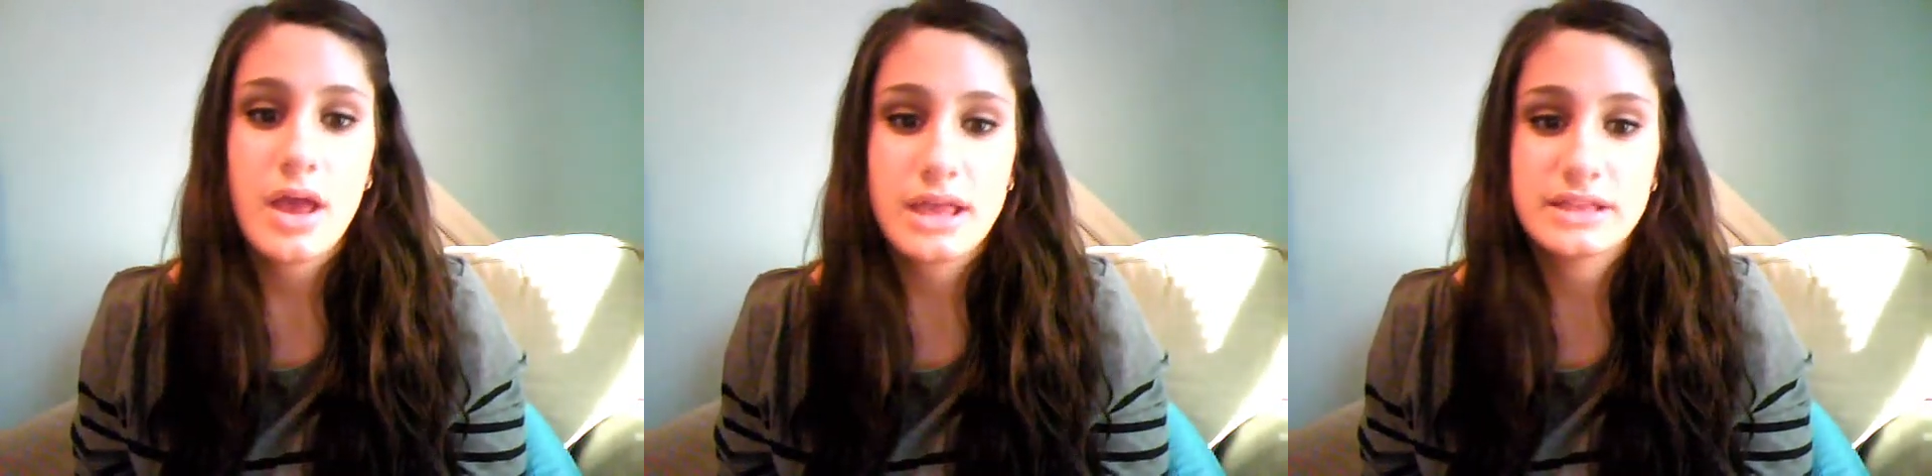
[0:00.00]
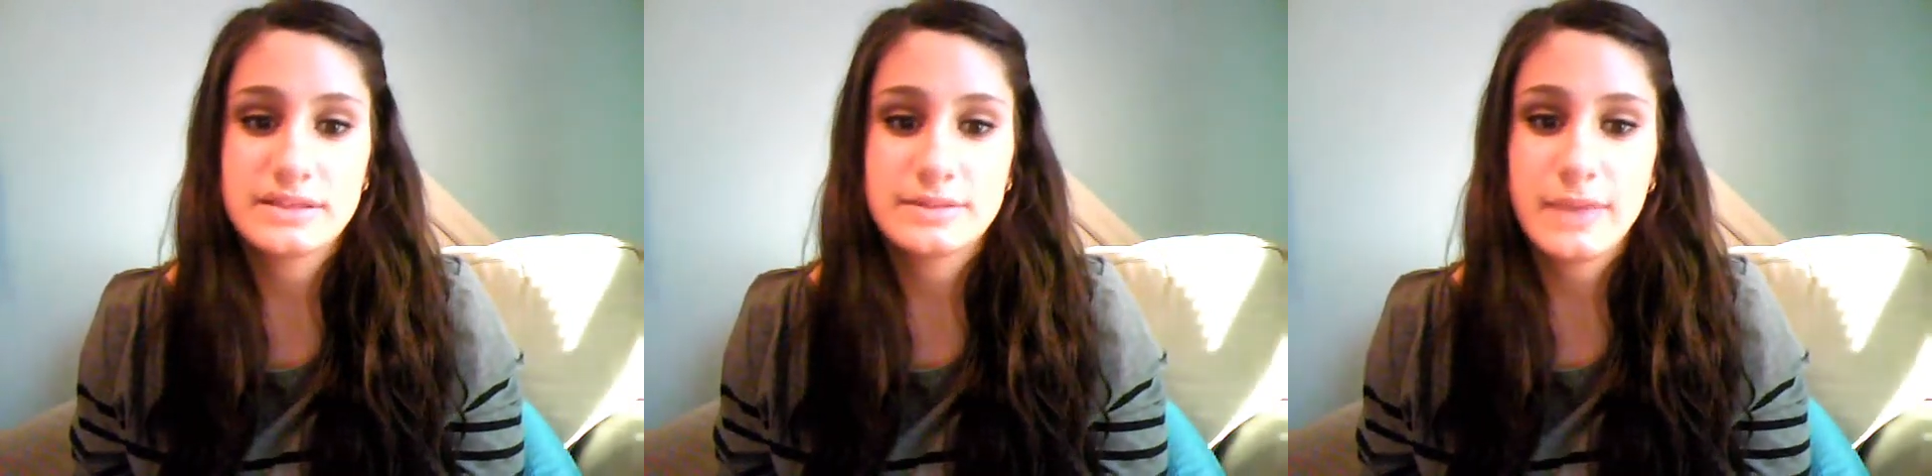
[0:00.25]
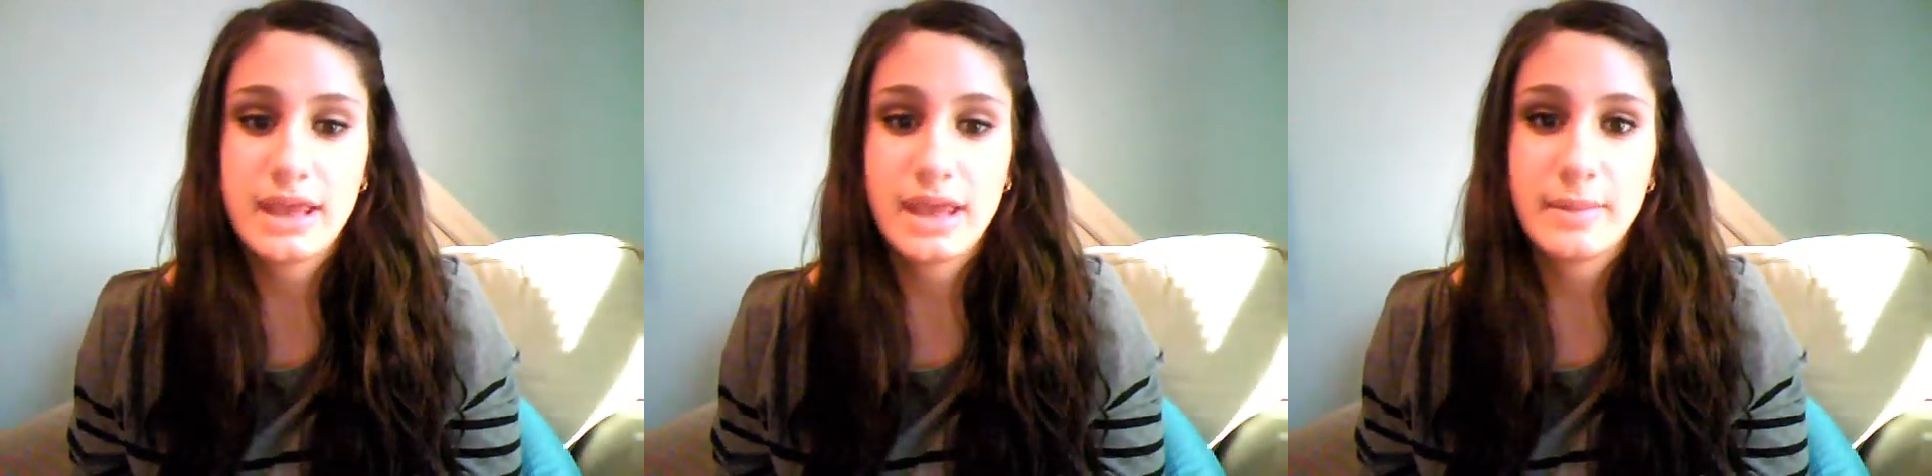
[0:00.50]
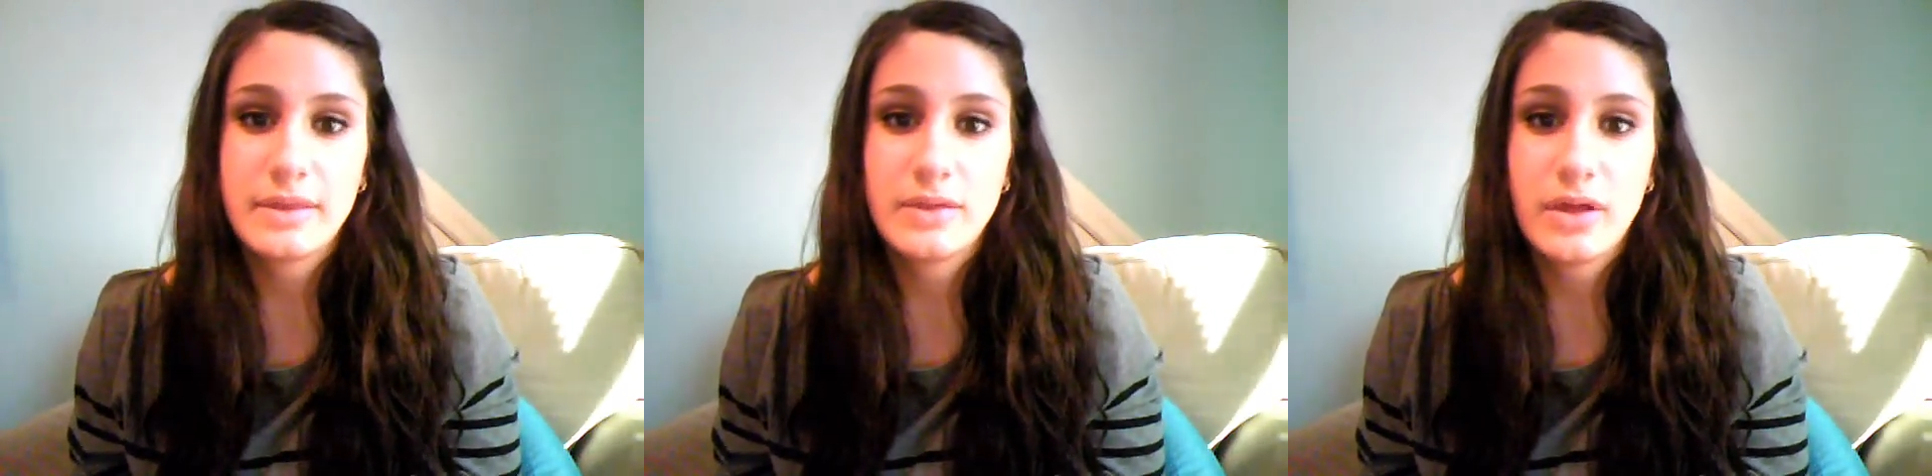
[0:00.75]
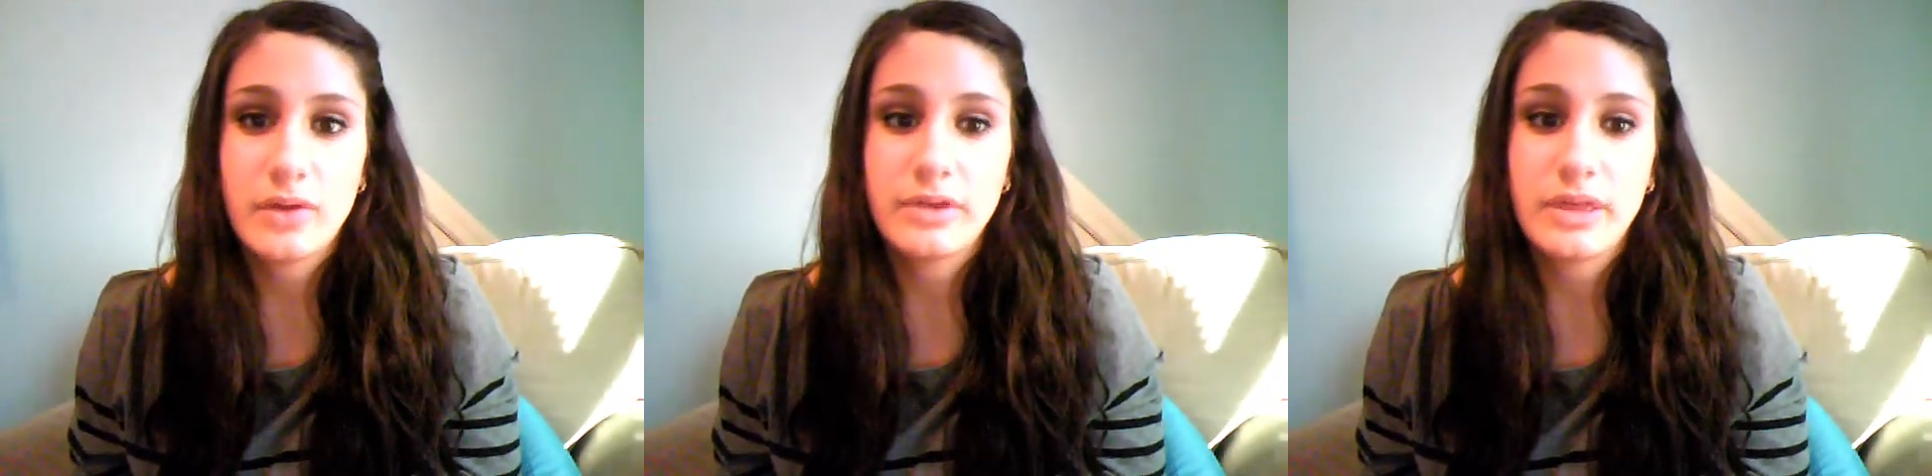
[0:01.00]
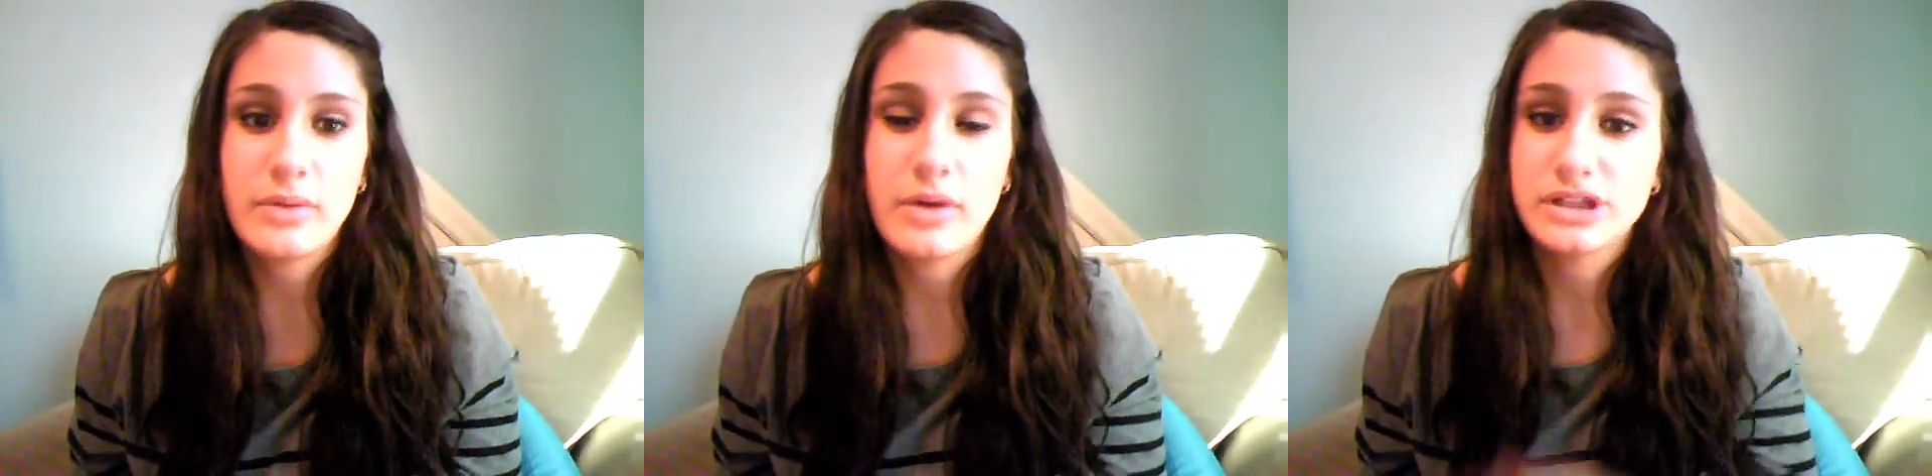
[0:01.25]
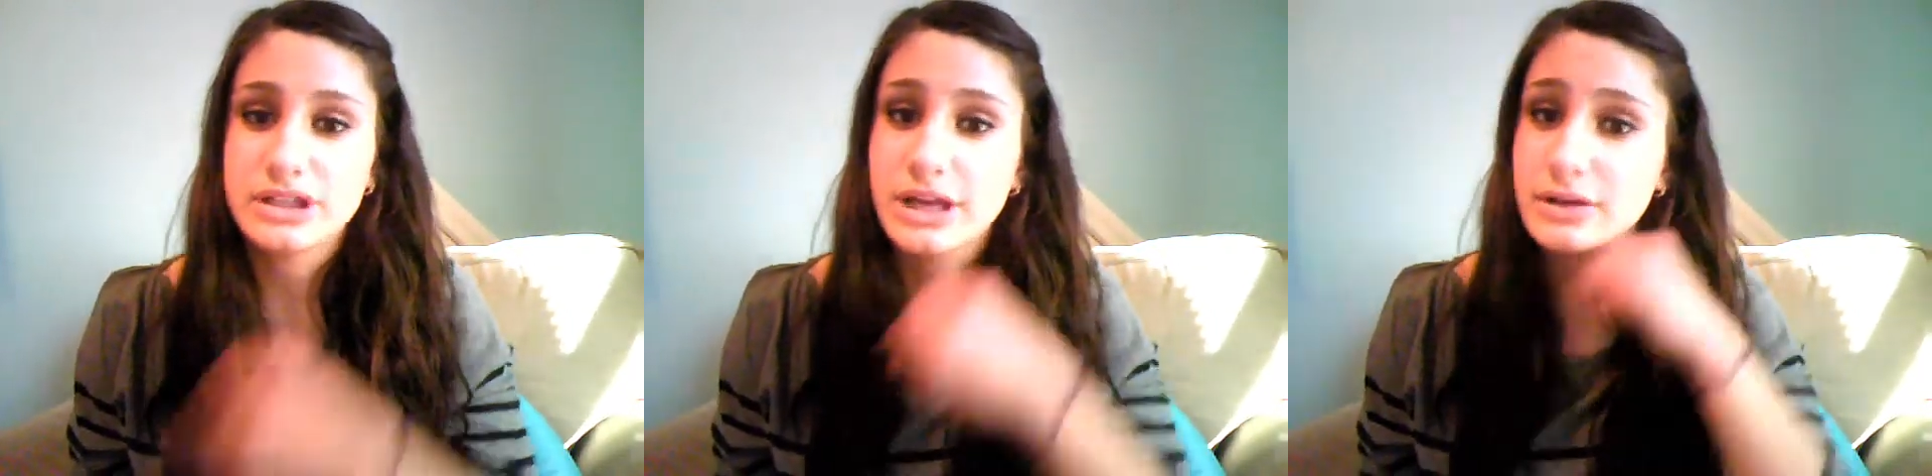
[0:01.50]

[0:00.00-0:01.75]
it's making me look really washed